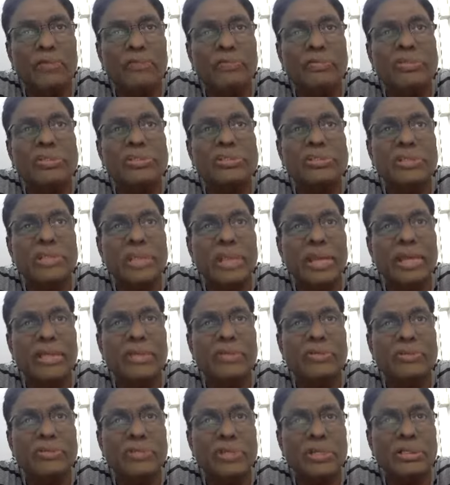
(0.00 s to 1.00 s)
this
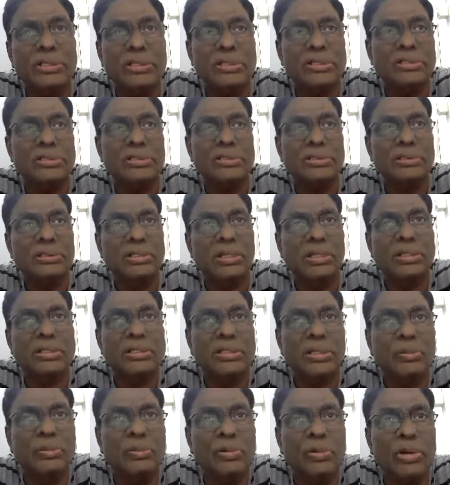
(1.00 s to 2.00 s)
negative charges. That is,
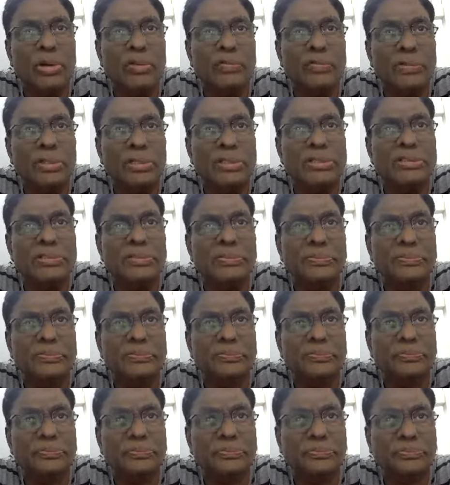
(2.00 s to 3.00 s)
removal of this
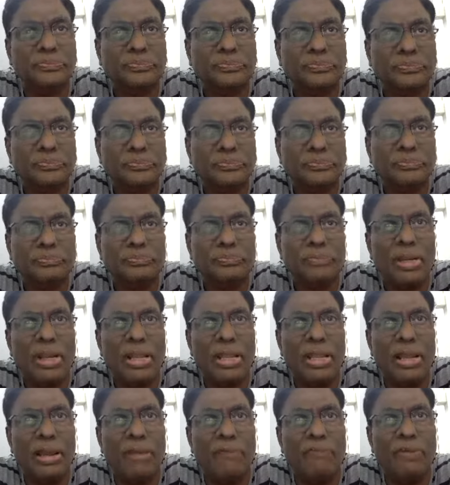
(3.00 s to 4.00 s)

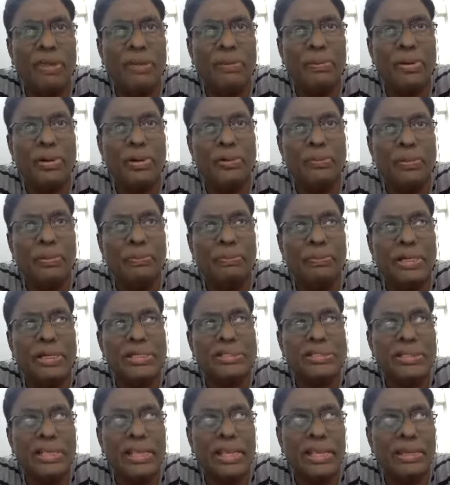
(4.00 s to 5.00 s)

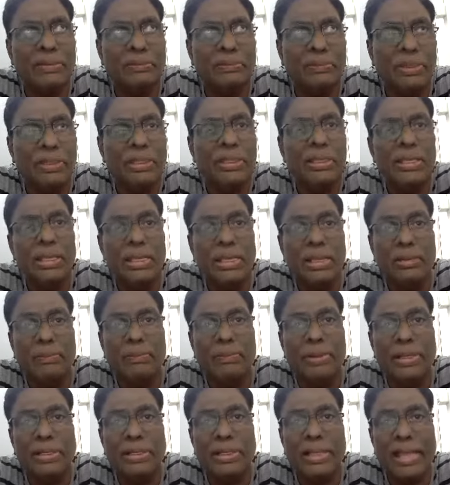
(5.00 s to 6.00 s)
fibrinopeptides A and B
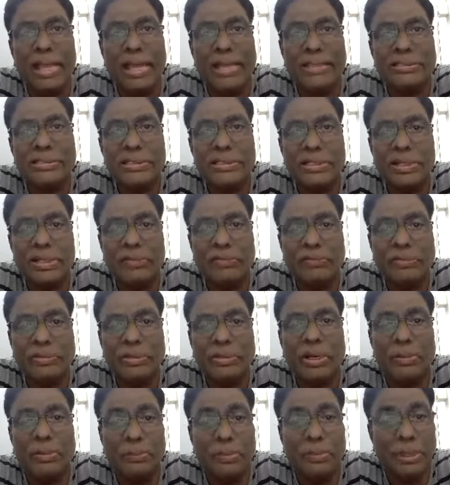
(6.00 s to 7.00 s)
by the action of
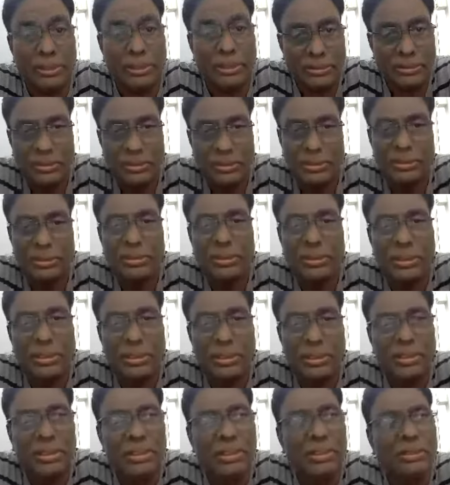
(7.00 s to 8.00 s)
thrombin.
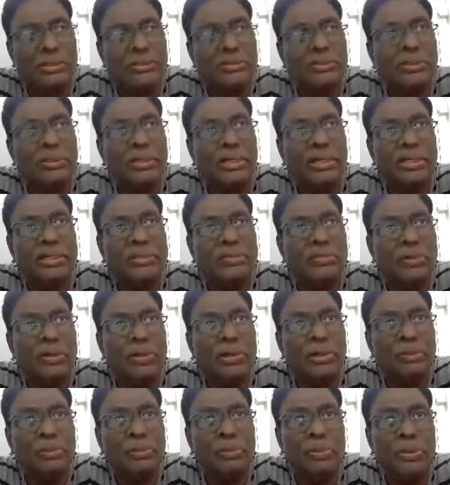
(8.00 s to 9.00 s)
So that is
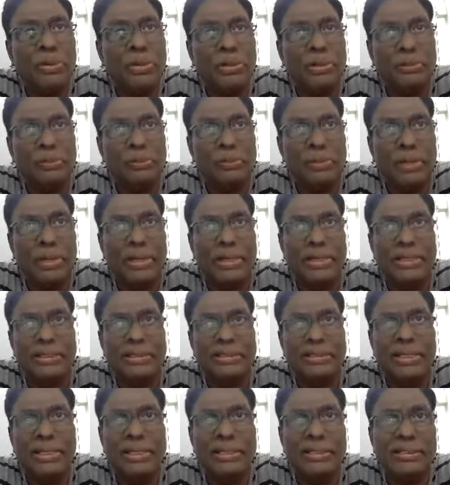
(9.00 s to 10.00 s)
one important point.
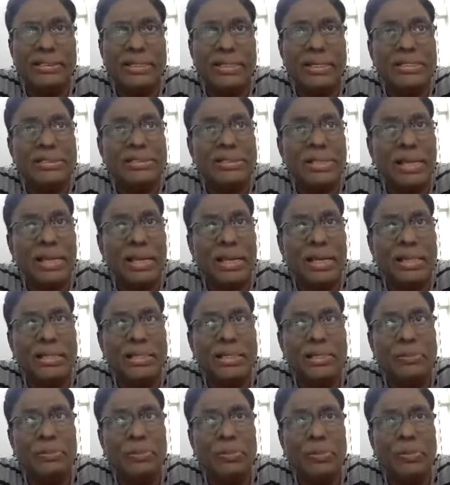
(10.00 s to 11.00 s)
Then there is
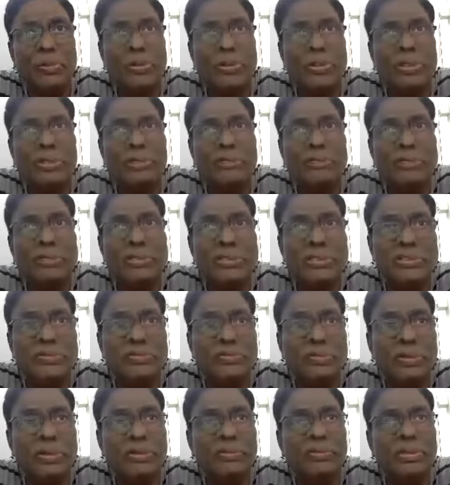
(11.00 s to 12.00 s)
another protein which is
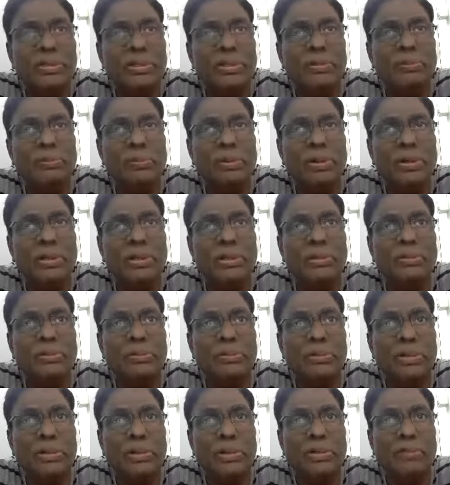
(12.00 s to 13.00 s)
very, very important
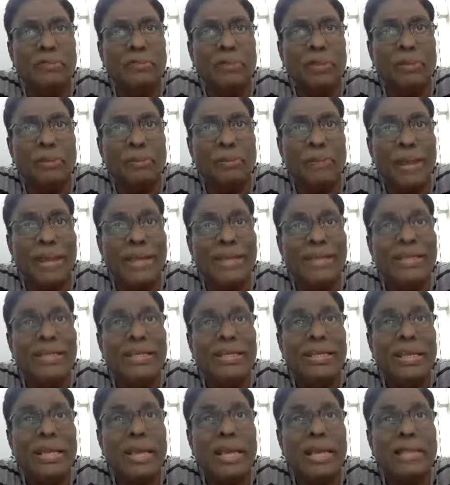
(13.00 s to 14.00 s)
for
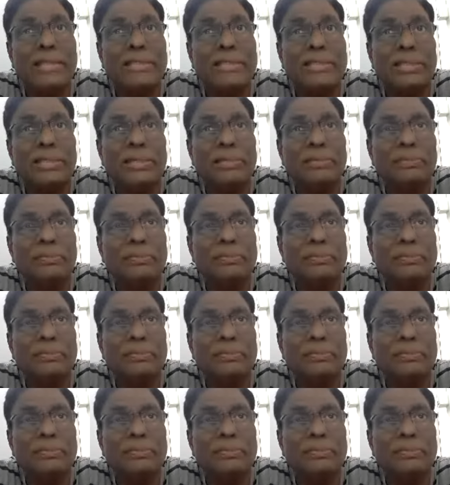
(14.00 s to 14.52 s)
binding calcium,